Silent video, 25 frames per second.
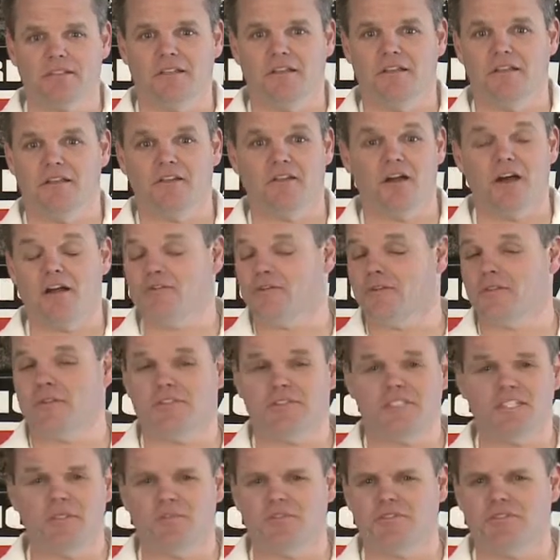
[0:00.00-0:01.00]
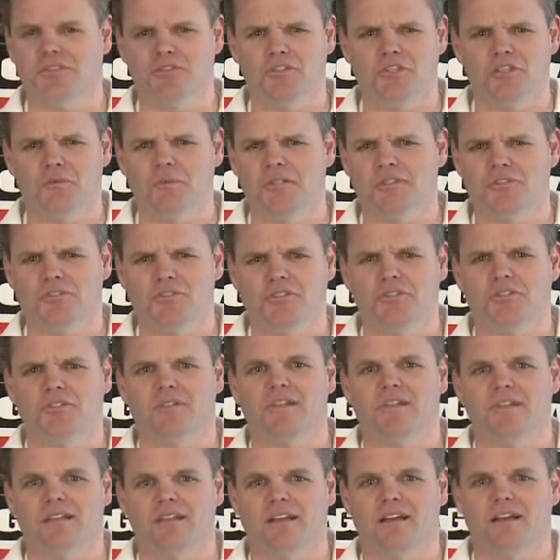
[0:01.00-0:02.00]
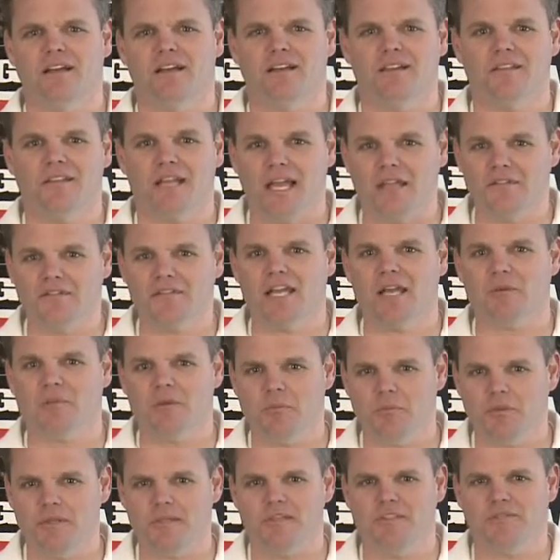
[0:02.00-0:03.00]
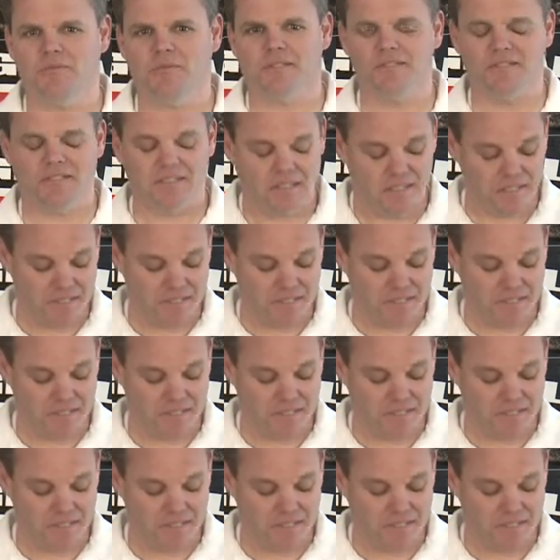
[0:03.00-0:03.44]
an offer that seems too good to be true, lifetime replacement.